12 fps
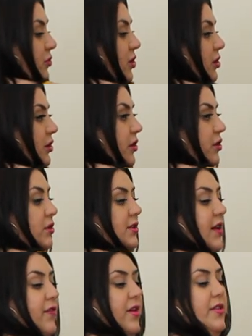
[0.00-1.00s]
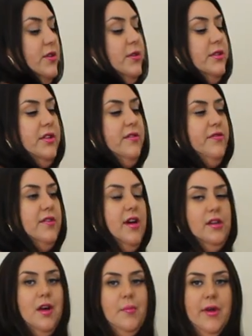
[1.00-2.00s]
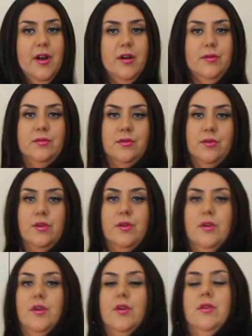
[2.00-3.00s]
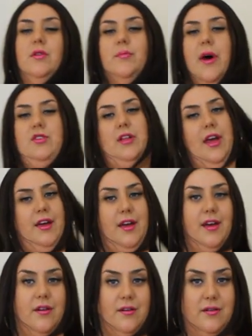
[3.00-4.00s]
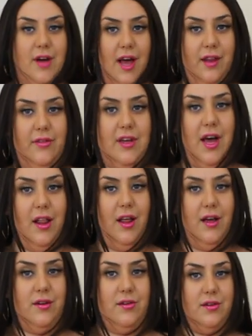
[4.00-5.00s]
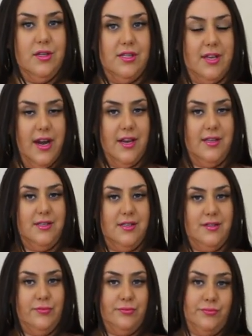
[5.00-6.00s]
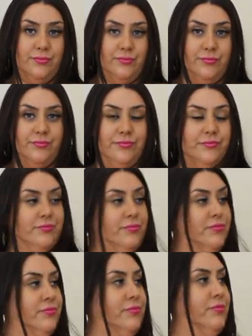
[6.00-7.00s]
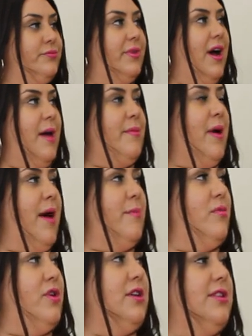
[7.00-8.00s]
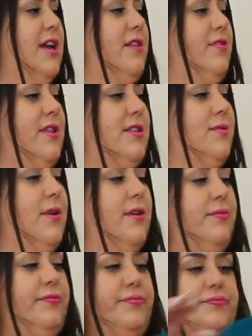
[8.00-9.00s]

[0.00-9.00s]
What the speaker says: loose. I feel like this one's gonna fit a lot better, but I do like it. I love the color, looks nice, but I'm more excited for this one.